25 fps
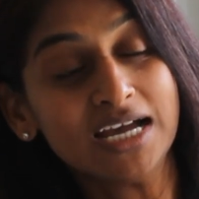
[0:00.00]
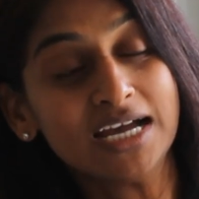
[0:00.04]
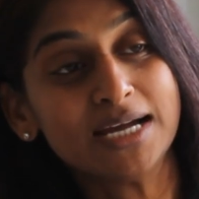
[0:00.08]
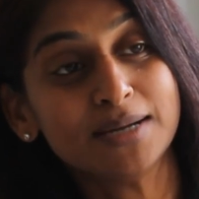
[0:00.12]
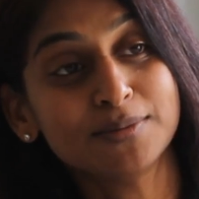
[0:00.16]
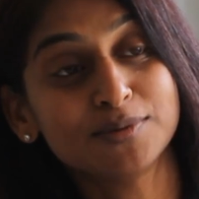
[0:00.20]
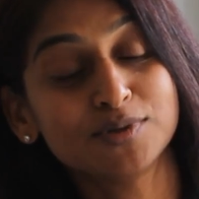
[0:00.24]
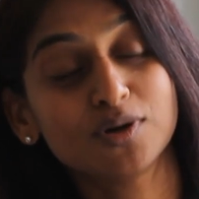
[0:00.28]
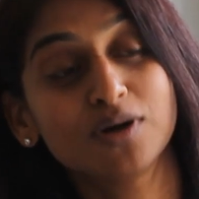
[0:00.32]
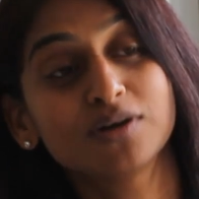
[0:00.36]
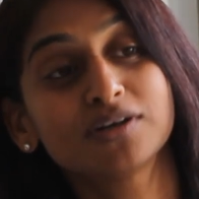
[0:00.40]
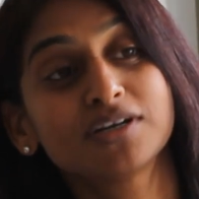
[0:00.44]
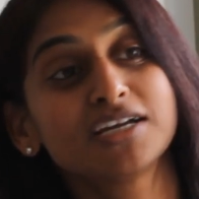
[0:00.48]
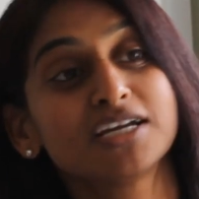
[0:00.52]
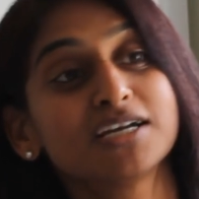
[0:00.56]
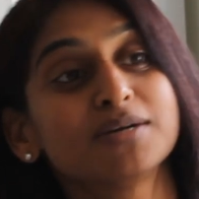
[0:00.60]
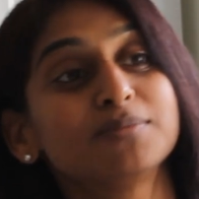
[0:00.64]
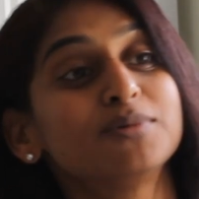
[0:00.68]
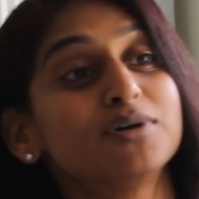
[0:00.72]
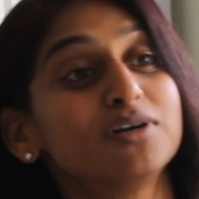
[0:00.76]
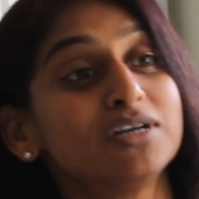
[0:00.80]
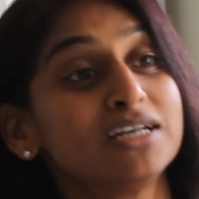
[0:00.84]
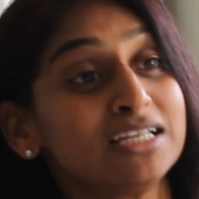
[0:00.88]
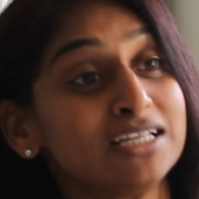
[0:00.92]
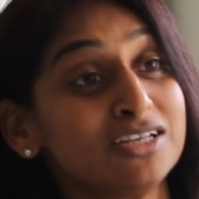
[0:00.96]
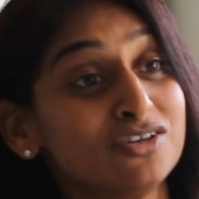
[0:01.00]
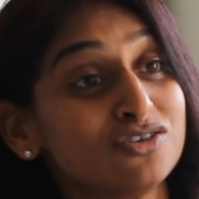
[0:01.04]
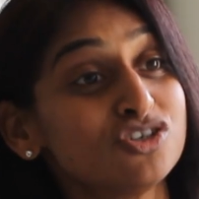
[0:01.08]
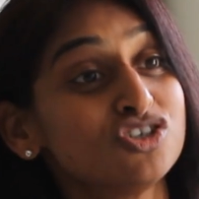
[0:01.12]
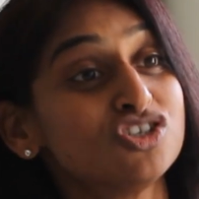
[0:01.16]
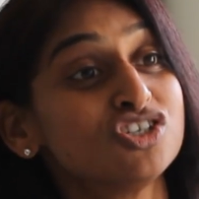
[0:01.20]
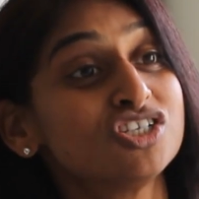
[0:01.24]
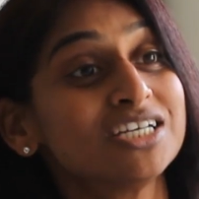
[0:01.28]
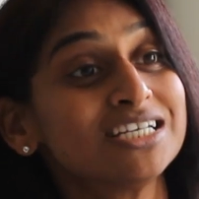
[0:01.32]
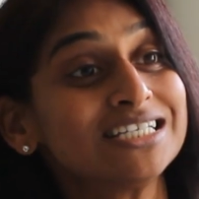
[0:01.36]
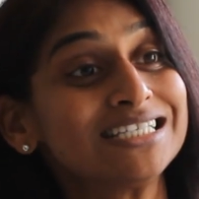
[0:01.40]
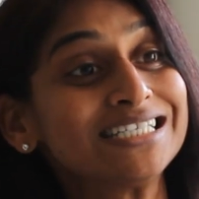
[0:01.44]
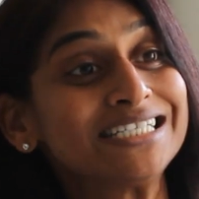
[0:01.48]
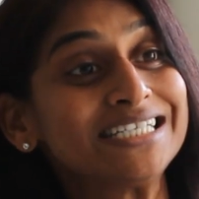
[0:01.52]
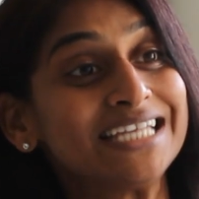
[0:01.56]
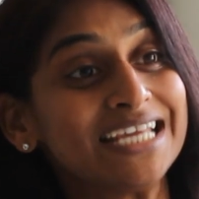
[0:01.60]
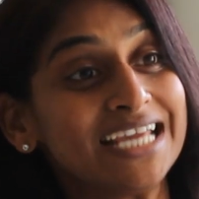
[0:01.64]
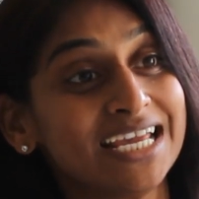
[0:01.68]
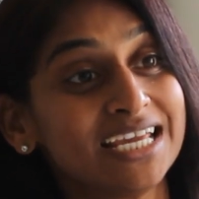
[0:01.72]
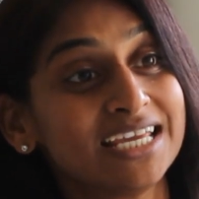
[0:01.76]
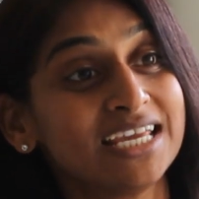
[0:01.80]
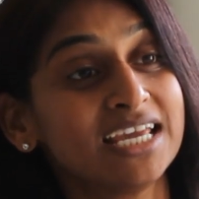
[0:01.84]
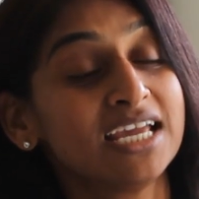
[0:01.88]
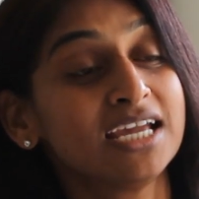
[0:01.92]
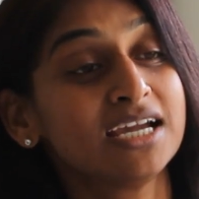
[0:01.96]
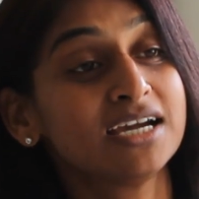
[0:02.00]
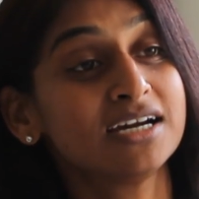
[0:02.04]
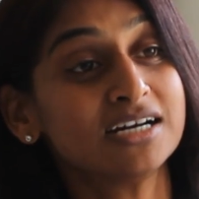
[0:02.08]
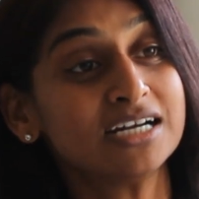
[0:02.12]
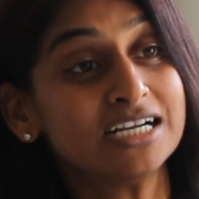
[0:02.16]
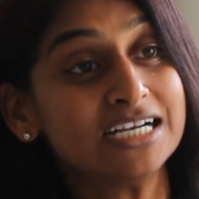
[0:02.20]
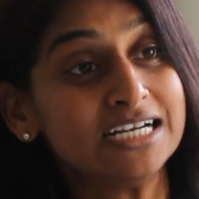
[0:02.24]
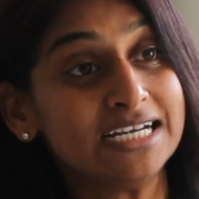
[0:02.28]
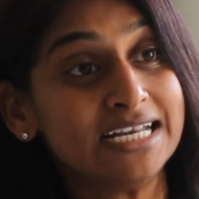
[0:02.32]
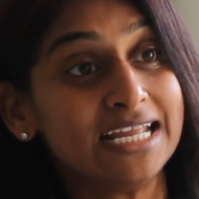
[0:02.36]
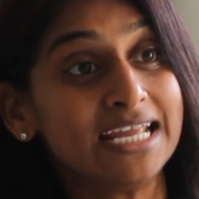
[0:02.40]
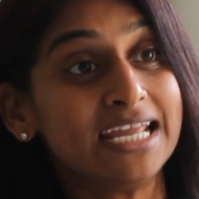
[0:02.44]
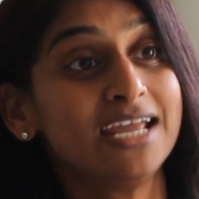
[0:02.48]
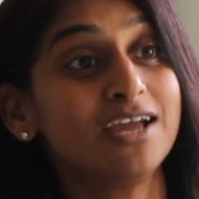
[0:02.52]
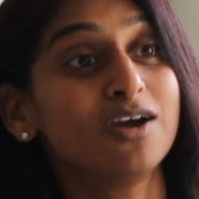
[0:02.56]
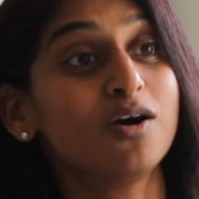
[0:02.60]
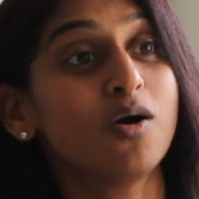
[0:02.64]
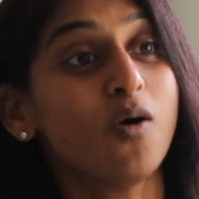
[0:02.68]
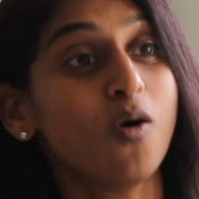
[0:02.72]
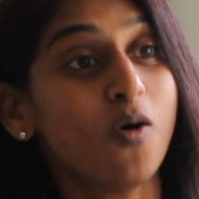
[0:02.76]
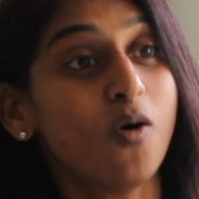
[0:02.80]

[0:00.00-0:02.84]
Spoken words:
I'm talking about not just taking a day